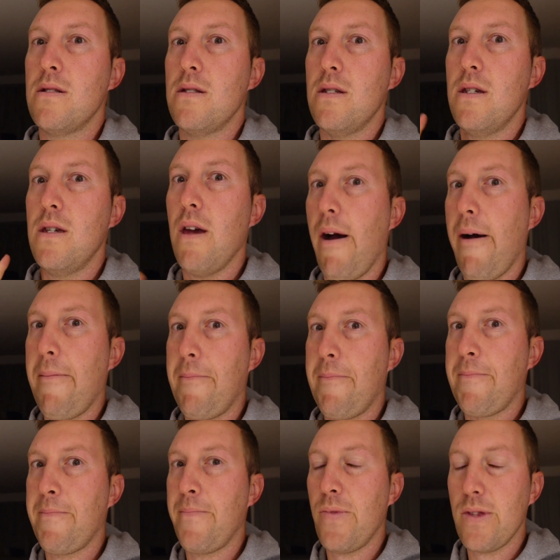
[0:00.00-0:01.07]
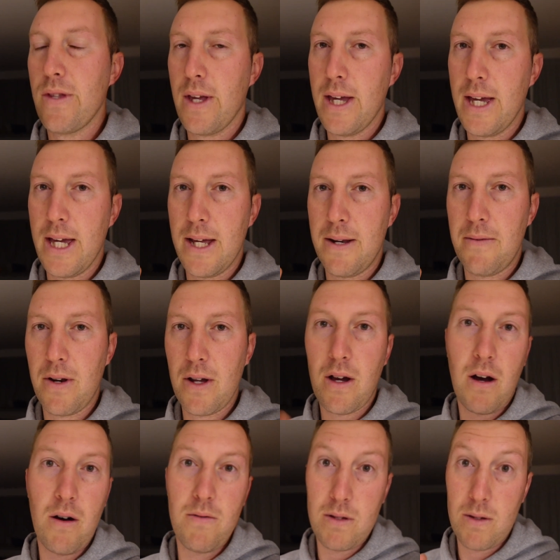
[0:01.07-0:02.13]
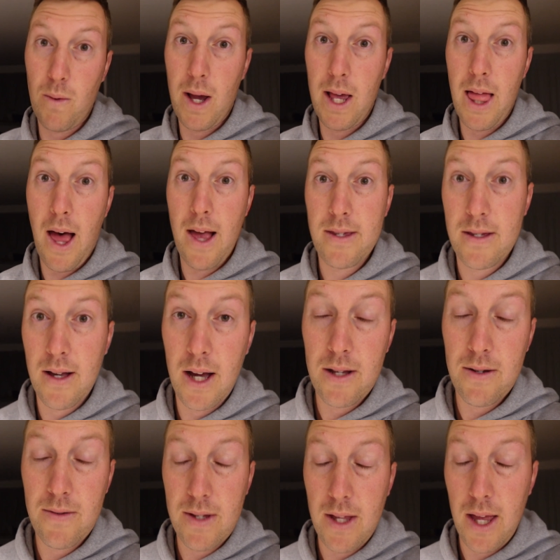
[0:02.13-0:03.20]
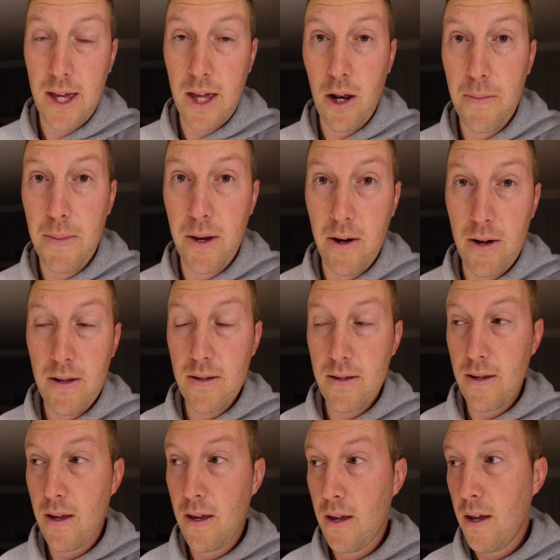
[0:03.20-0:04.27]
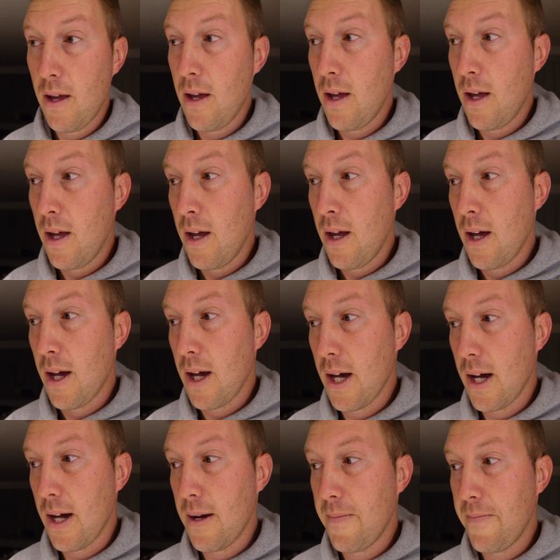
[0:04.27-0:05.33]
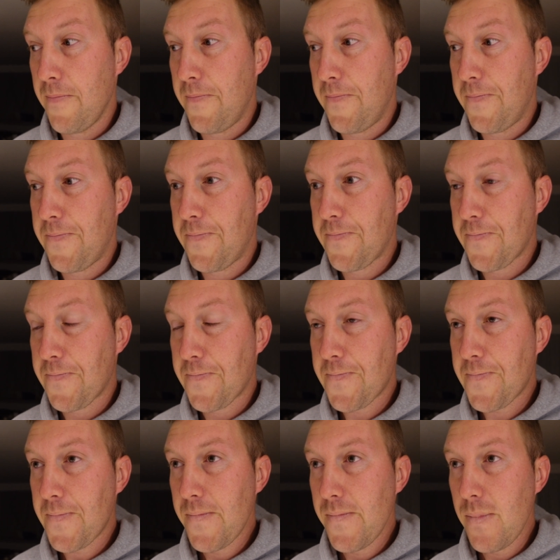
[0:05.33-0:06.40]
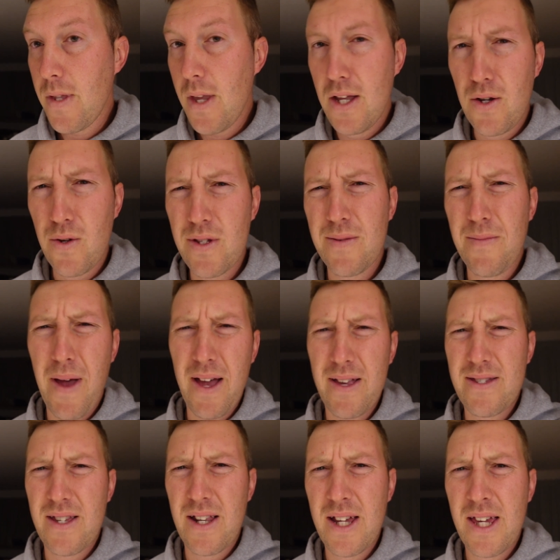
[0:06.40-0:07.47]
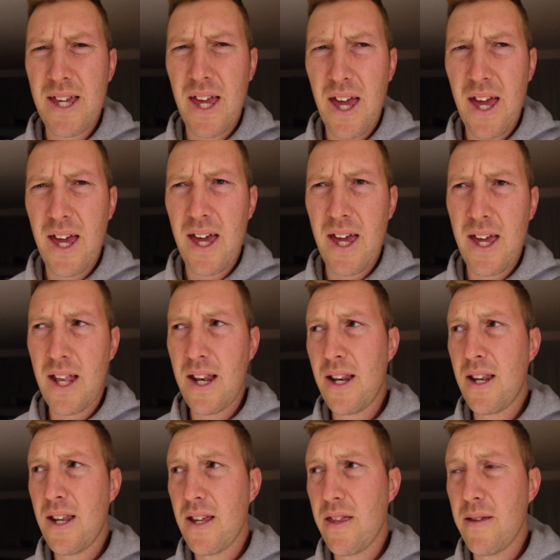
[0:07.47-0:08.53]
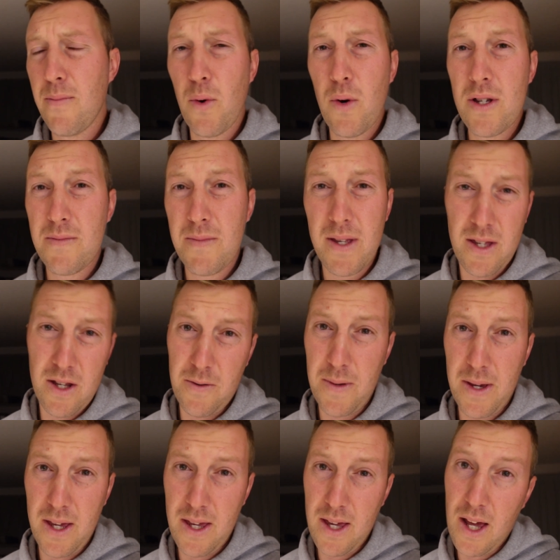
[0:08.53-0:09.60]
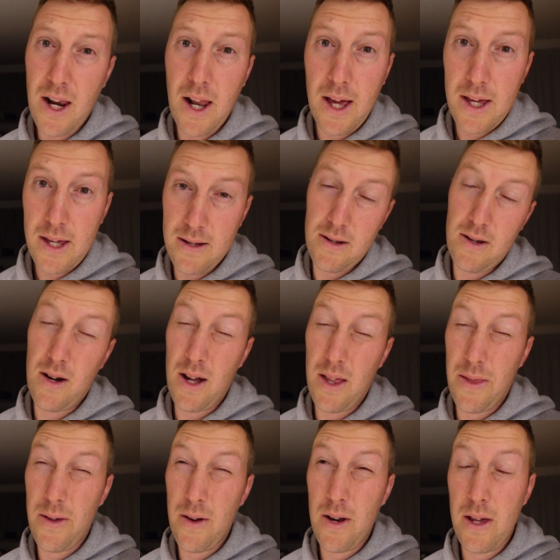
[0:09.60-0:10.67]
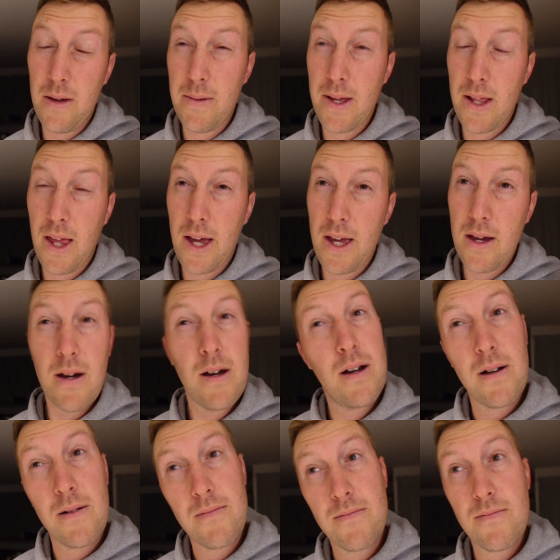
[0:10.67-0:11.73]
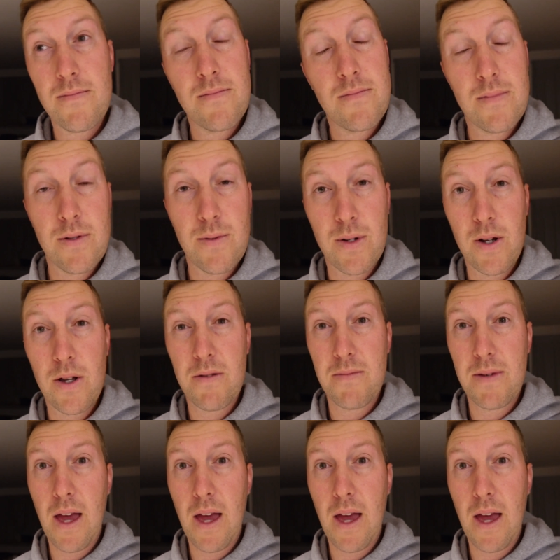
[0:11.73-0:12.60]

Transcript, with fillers: yeah. And Nicole was away last night, just saying an appearance. Um, doing some house sitting, and the boys messaged me at like nine thirty being like, oh, do you want to do some